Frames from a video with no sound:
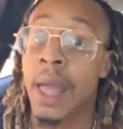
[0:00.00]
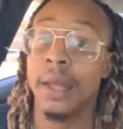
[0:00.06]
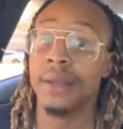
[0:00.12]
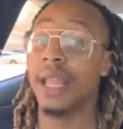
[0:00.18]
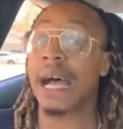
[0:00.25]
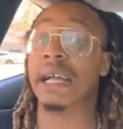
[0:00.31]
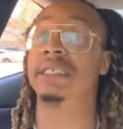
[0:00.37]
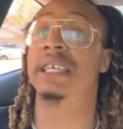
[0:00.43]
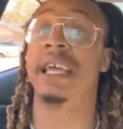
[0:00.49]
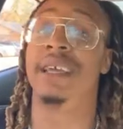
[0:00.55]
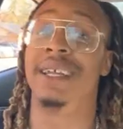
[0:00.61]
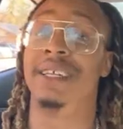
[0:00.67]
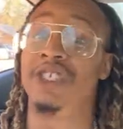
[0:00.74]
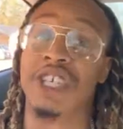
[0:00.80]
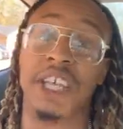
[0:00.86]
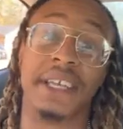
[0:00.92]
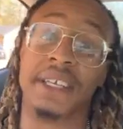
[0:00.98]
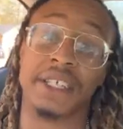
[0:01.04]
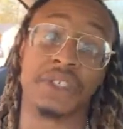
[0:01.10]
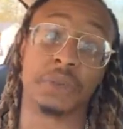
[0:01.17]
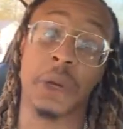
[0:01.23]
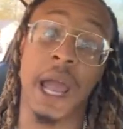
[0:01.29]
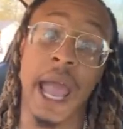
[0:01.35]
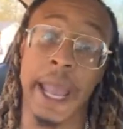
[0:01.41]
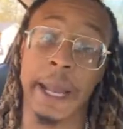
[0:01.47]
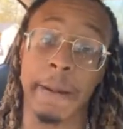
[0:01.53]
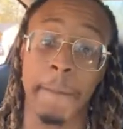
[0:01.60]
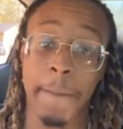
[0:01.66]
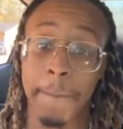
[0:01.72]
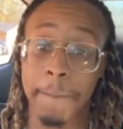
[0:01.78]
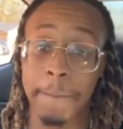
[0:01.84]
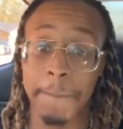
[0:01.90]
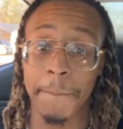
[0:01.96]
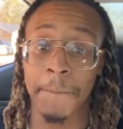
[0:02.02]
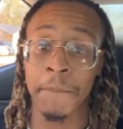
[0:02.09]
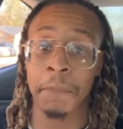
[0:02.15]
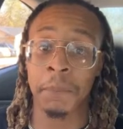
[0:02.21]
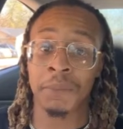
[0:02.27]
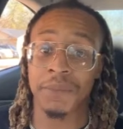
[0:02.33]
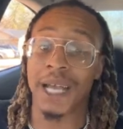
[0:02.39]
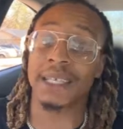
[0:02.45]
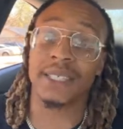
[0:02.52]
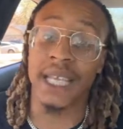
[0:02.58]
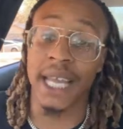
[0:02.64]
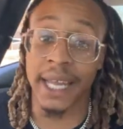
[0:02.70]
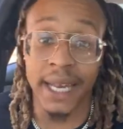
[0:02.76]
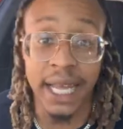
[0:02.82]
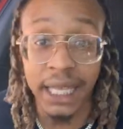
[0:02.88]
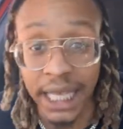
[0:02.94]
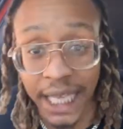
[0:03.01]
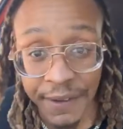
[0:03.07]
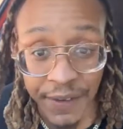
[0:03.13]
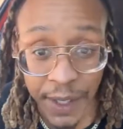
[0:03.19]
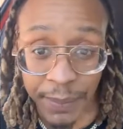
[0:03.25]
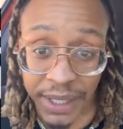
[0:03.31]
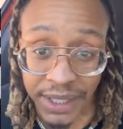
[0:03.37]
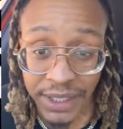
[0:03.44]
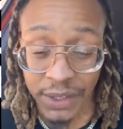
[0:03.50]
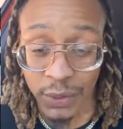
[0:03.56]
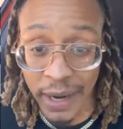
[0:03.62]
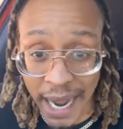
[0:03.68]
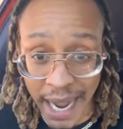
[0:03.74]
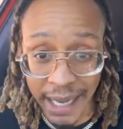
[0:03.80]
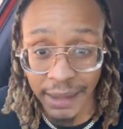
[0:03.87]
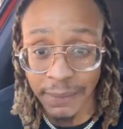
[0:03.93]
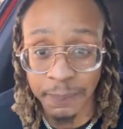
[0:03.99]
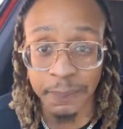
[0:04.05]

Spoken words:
Not saying that cheating is right. Not saying that leaving a bitch is right.